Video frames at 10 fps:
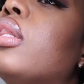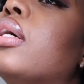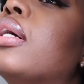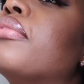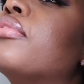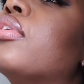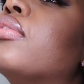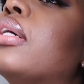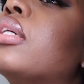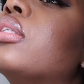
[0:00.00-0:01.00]
after
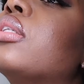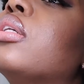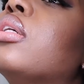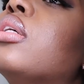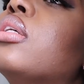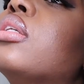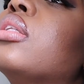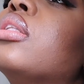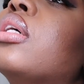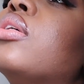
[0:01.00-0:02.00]
wax.
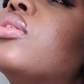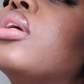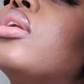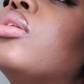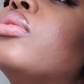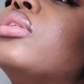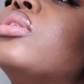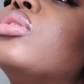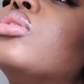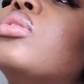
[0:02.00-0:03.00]
Now you can
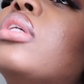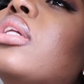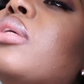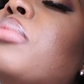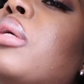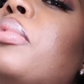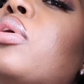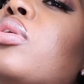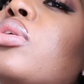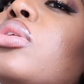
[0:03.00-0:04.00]
always use, I think
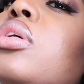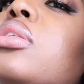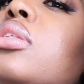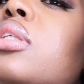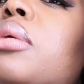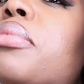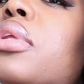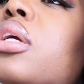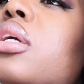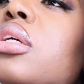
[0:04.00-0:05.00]
baby oil does the same
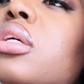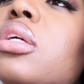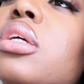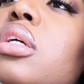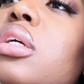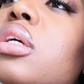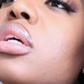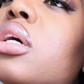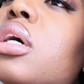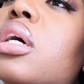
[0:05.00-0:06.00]
thing.
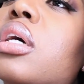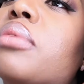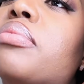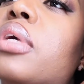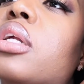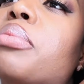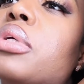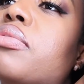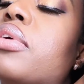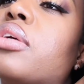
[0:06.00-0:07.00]
I'm not a
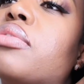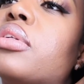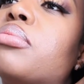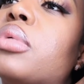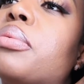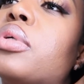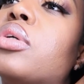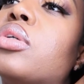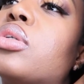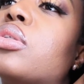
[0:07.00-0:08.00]
big fan of it, baby
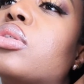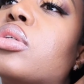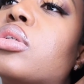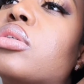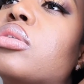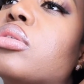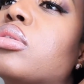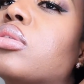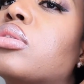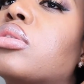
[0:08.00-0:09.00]
oil, so
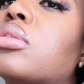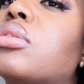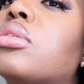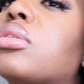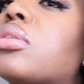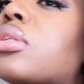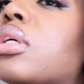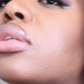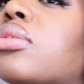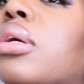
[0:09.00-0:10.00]

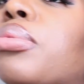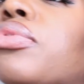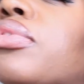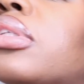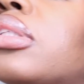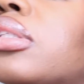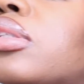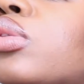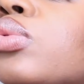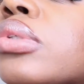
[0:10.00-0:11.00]
that's why I prefer
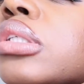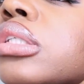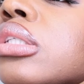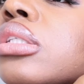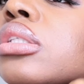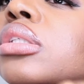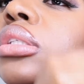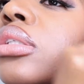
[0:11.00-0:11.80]
this one.